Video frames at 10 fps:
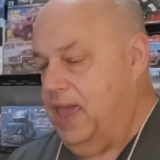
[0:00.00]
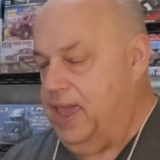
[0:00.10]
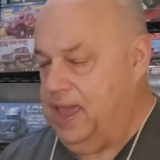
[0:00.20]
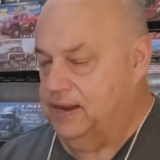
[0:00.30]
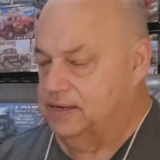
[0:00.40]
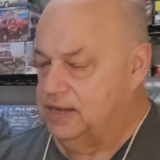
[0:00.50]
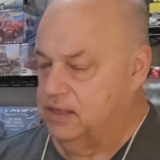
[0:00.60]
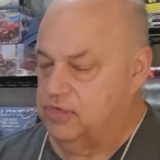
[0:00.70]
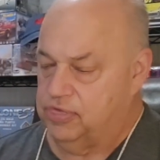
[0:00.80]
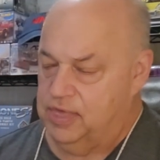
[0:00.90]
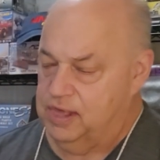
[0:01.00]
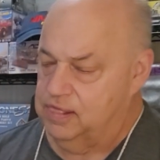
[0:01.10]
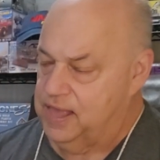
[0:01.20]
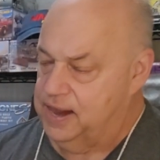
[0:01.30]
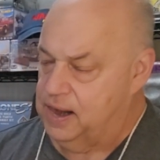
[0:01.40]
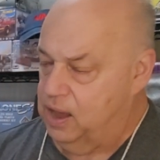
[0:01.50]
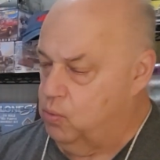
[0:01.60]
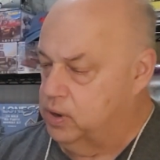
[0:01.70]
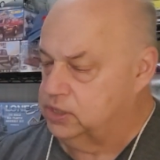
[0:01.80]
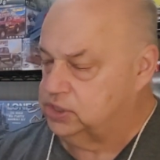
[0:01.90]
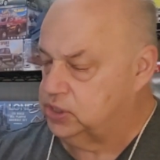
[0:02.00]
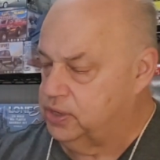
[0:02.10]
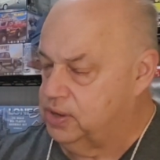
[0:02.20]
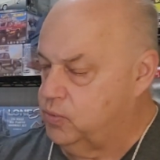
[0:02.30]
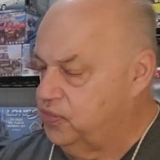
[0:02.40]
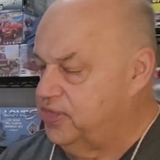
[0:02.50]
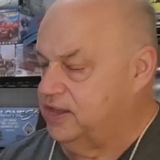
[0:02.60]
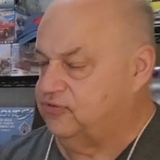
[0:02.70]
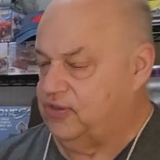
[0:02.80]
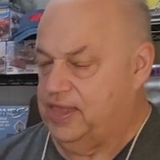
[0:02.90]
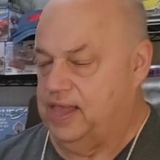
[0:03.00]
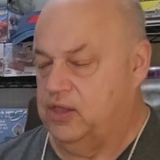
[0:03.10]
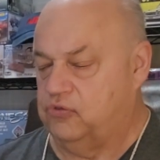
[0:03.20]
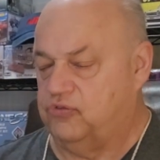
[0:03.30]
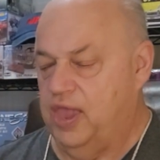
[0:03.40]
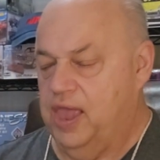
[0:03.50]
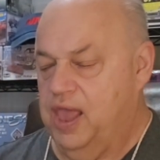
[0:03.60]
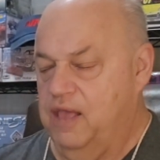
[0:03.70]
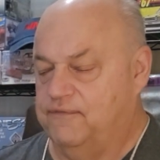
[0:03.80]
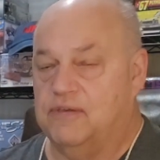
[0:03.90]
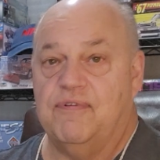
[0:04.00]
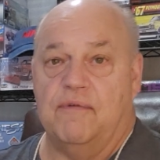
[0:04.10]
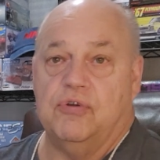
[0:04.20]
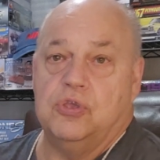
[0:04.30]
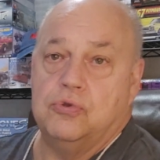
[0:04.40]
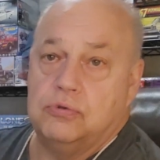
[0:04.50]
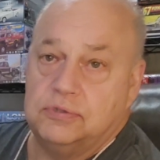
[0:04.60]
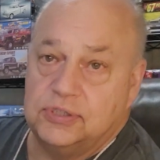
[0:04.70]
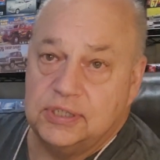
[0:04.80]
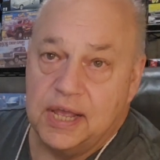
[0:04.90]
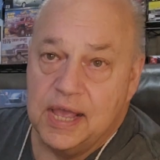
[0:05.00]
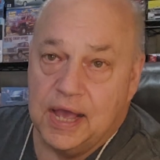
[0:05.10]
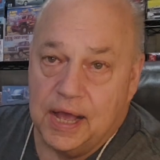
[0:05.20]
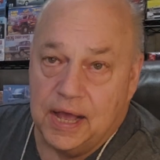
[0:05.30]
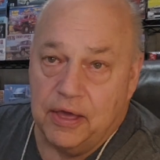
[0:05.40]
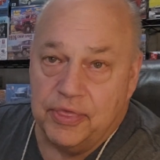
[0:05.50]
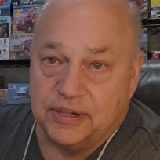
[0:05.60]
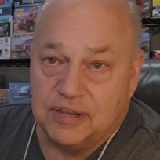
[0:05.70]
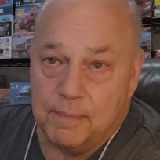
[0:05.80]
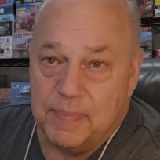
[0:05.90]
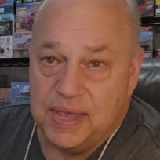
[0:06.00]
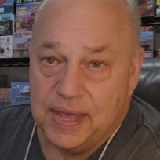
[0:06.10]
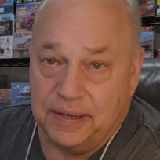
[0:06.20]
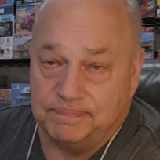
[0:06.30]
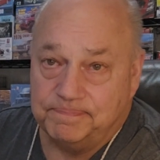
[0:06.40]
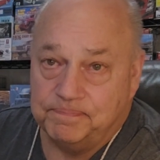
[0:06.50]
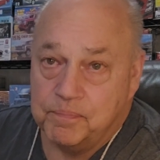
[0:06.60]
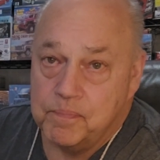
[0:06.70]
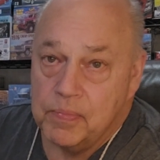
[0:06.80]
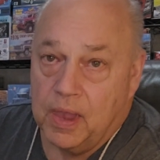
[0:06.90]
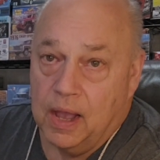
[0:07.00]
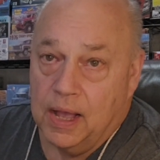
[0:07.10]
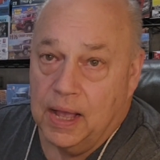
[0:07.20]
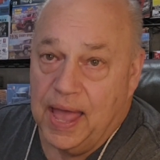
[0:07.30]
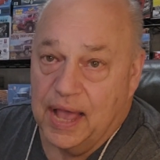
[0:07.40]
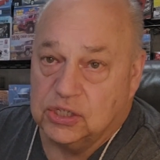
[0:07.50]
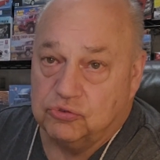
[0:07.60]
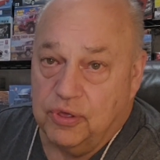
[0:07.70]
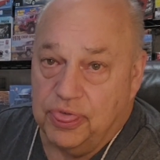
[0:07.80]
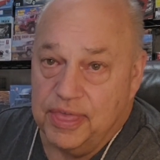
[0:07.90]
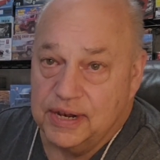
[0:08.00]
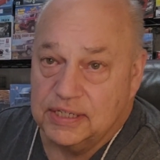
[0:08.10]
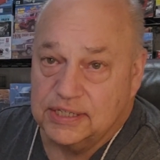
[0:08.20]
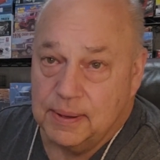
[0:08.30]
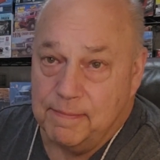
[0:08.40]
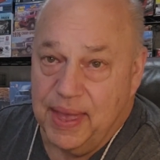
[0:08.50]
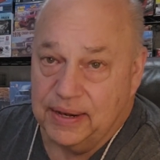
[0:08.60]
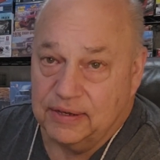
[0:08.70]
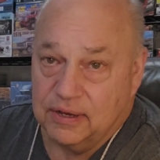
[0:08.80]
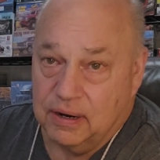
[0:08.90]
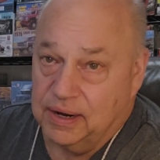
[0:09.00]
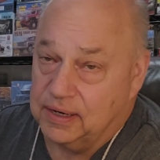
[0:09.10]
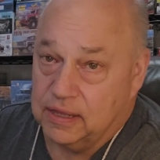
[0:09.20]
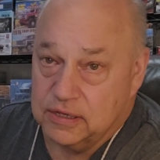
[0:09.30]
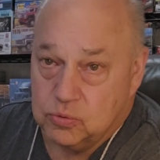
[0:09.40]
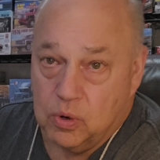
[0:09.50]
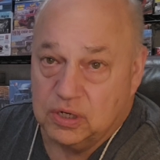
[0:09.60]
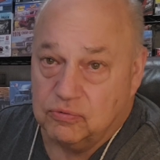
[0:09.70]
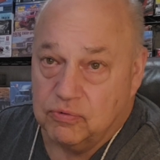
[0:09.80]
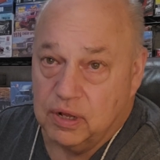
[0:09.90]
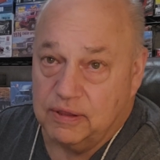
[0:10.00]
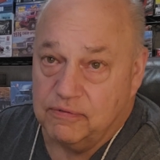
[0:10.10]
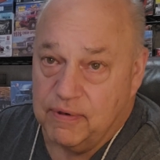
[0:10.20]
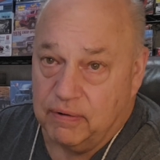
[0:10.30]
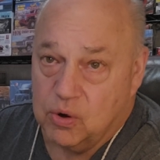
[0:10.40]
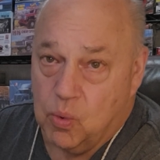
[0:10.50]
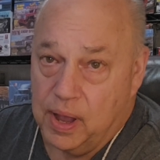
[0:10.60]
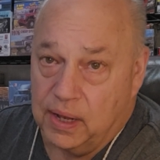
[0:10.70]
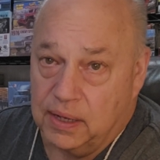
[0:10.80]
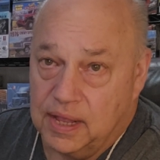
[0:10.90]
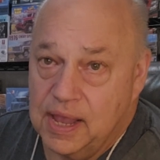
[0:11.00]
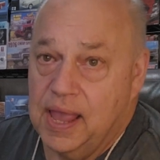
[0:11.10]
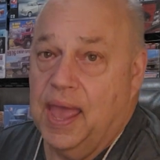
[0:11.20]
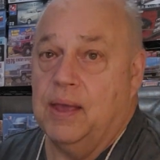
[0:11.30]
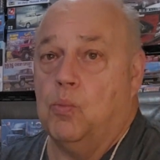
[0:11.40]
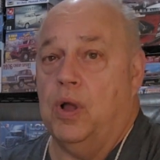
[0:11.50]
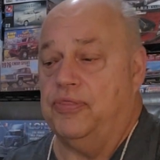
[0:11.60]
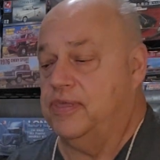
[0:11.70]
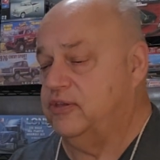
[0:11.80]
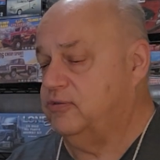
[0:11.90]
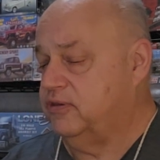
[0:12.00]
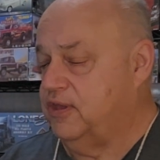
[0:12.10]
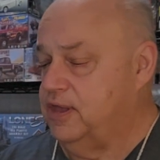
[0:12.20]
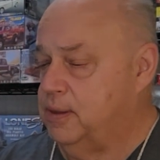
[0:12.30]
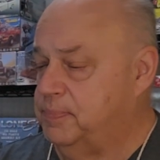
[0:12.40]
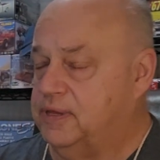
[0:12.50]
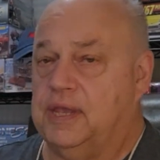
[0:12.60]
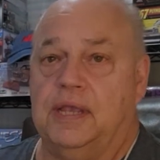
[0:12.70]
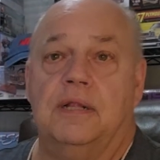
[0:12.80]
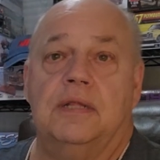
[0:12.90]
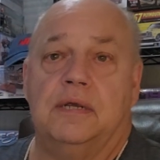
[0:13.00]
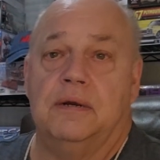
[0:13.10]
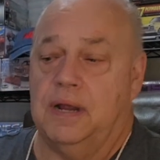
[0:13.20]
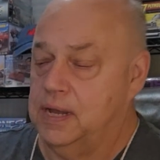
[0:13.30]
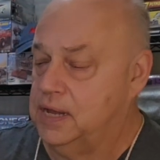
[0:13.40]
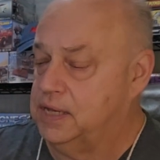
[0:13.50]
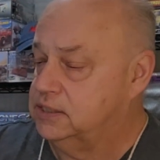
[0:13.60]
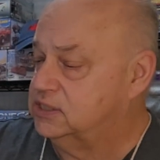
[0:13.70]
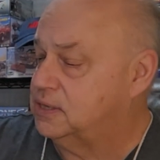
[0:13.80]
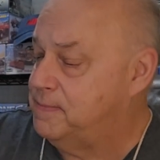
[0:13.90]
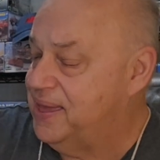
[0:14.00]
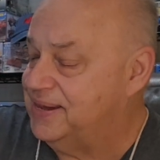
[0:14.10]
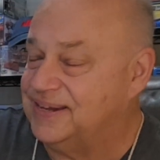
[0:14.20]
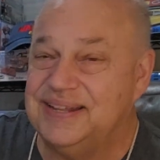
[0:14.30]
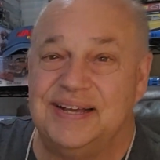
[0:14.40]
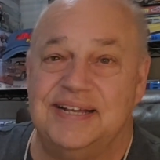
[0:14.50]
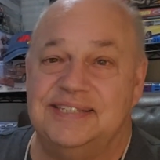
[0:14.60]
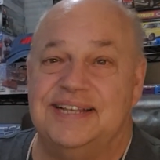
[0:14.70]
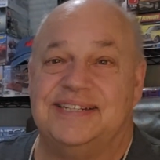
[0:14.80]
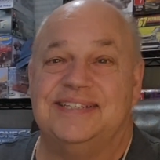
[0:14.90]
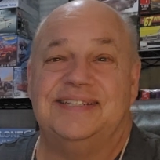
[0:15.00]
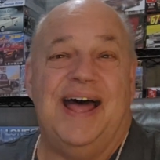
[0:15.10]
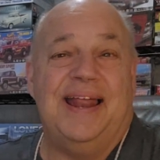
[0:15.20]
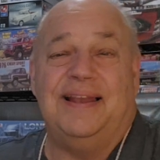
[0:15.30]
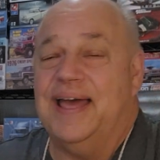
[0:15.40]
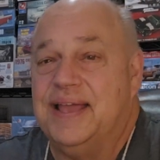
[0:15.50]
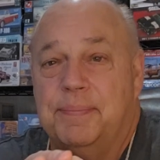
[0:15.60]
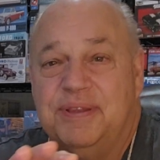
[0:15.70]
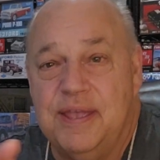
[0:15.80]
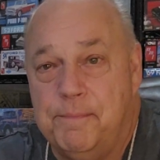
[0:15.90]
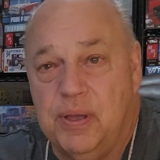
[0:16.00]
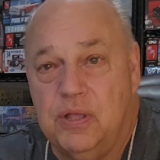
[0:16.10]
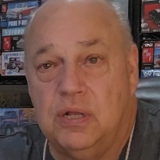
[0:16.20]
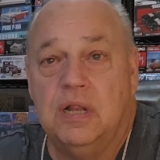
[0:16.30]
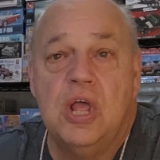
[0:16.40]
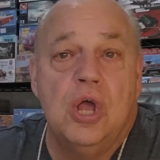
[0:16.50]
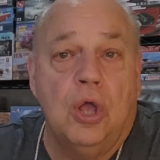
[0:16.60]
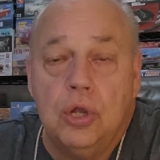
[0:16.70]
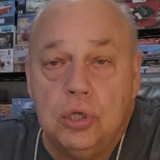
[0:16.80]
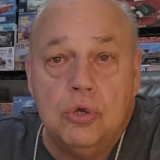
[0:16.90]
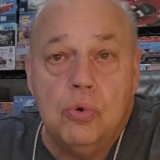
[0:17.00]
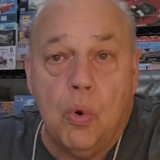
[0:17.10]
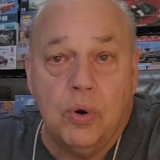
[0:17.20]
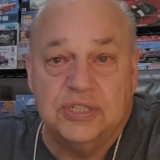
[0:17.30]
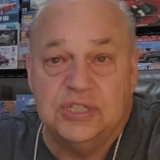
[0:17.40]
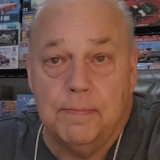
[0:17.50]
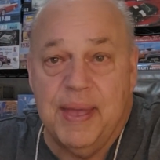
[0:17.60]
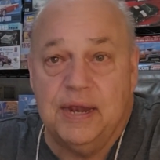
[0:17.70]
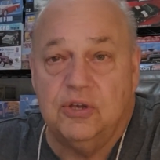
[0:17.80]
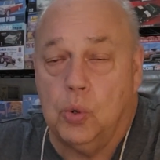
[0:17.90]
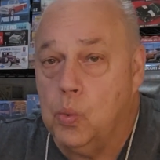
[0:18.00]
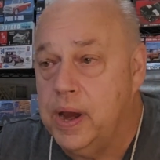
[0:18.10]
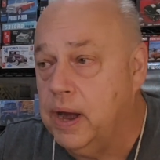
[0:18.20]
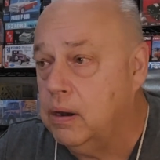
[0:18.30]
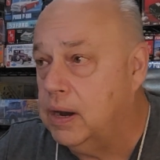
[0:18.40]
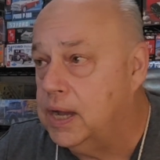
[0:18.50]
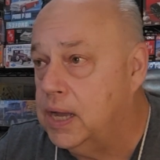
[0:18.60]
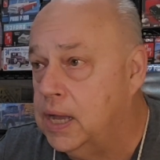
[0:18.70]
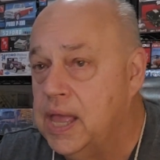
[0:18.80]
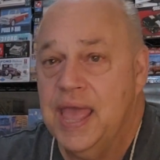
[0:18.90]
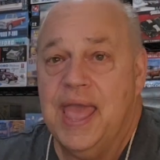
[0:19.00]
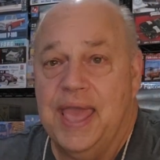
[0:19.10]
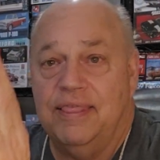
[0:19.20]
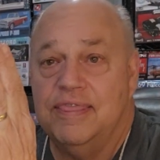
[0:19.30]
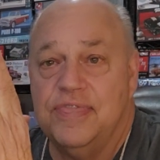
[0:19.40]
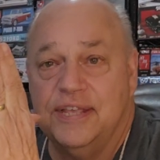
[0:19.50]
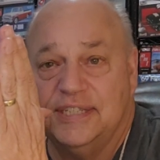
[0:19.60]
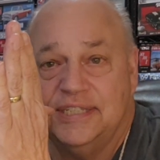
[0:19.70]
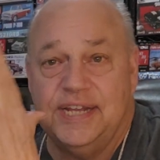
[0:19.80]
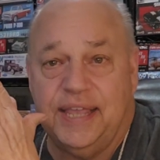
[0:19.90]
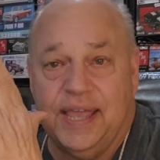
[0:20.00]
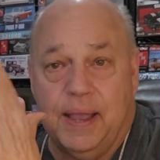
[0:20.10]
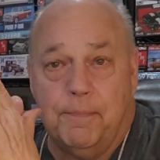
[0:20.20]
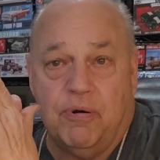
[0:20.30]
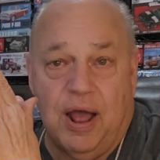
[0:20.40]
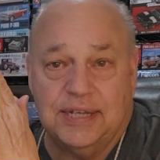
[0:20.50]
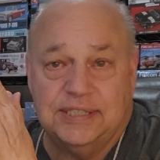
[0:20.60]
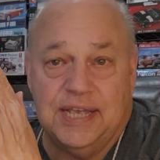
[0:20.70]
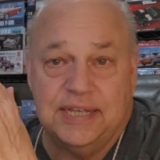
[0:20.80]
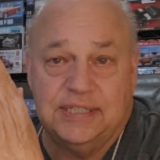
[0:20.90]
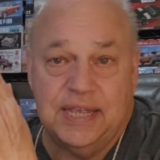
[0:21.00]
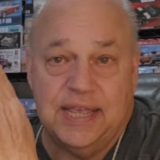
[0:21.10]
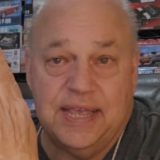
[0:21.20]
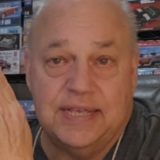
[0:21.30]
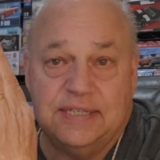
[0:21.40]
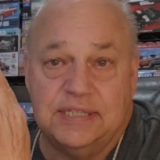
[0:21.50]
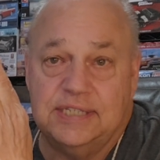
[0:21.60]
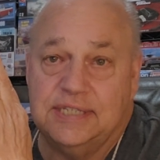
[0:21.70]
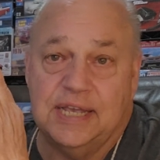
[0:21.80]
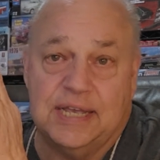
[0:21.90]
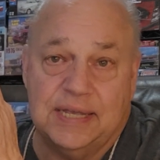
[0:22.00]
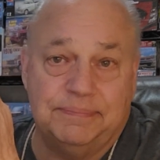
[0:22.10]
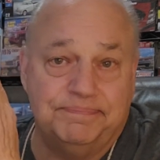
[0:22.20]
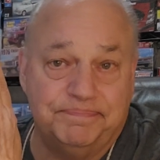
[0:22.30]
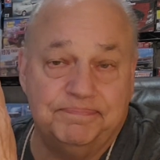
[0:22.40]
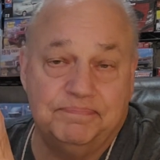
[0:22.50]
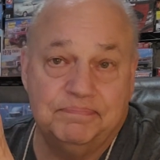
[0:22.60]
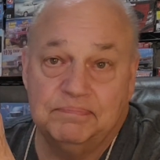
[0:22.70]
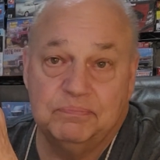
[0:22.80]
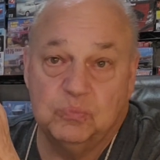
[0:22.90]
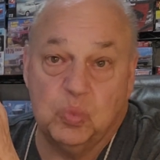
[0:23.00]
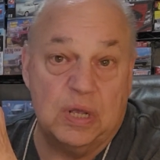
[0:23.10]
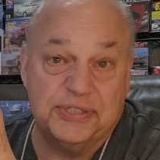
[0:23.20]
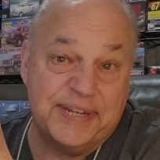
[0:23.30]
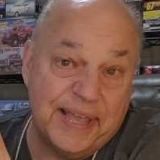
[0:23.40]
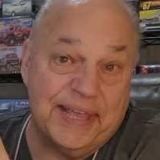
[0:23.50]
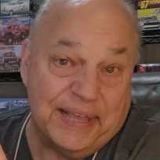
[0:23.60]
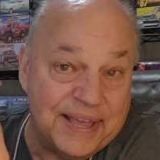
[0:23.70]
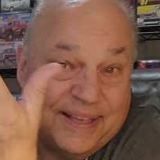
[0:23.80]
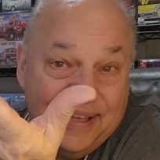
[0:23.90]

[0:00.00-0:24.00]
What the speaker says: And the thing that I want to show you with this is, if you've ever used the Tamiya extra thin cement. All right, now this works really very well. And what this particular cement does, it's not like a typical glue or cement where the sticking process is, well, sticky.